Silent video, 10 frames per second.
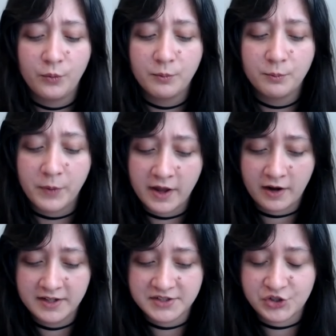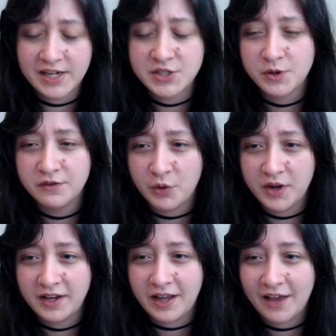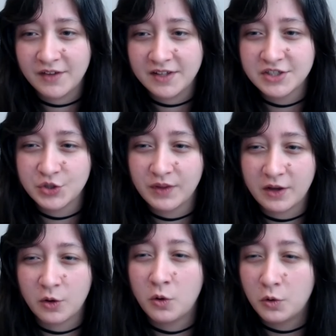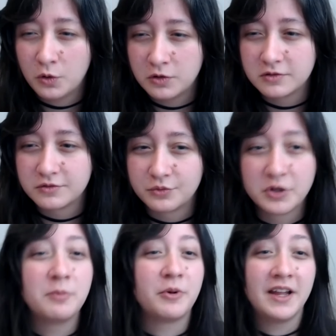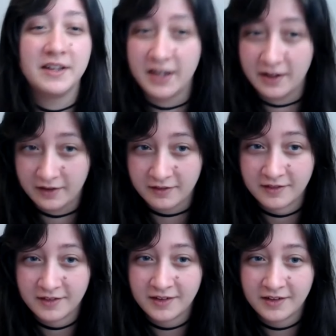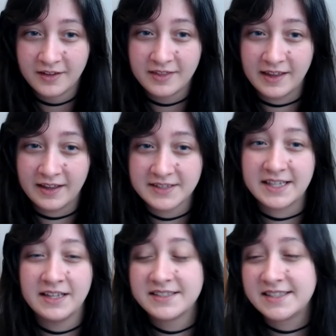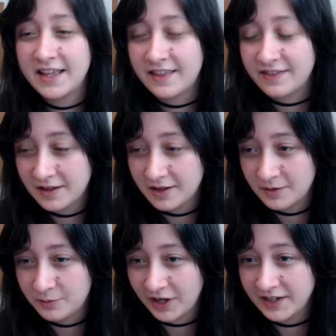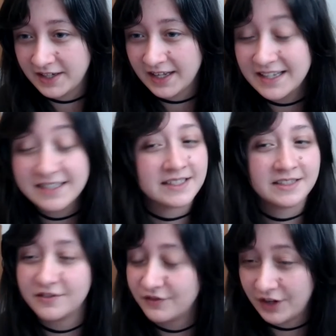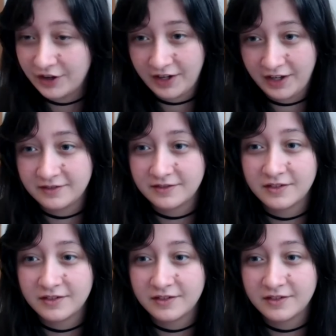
but is trying to avoid having to do like a whole rebranding thing? Say that the branding isn't very